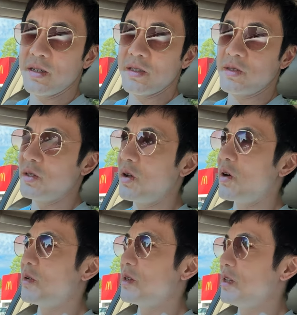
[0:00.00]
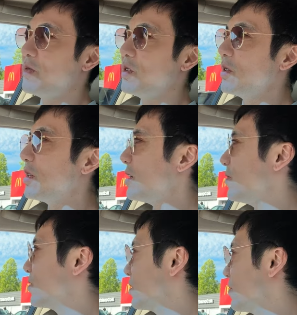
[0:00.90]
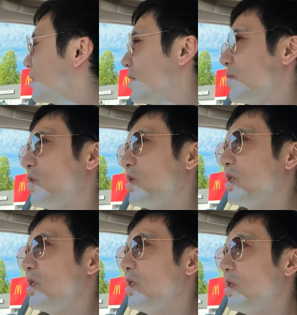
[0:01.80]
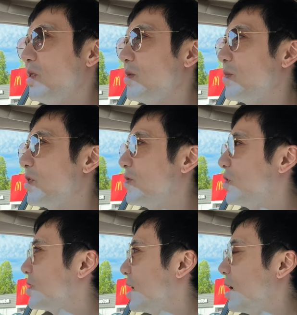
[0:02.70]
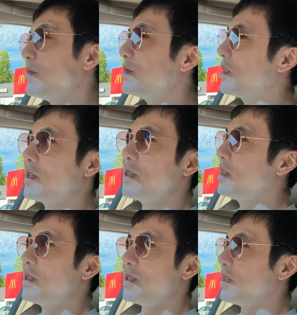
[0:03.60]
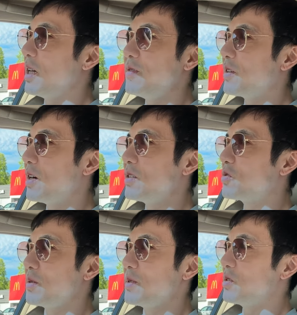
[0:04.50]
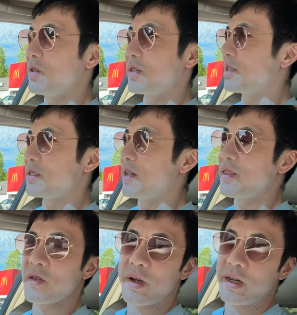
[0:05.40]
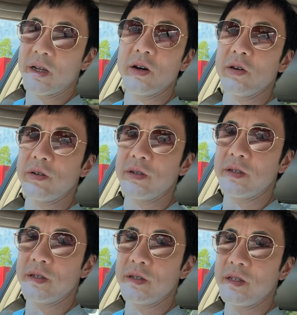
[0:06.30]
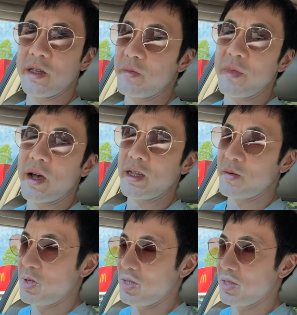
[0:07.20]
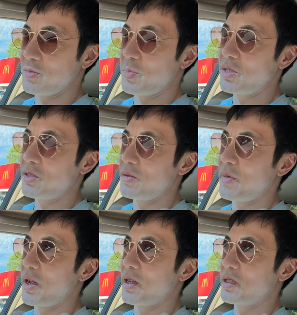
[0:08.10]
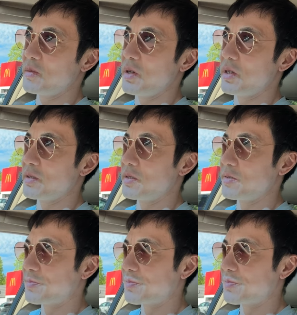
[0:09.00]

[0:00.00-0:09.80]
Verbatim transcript: So if you're looking for something that's more secure, more full-time, lifeguard swim instructing is not the way to go, in my opinion, based on my experience.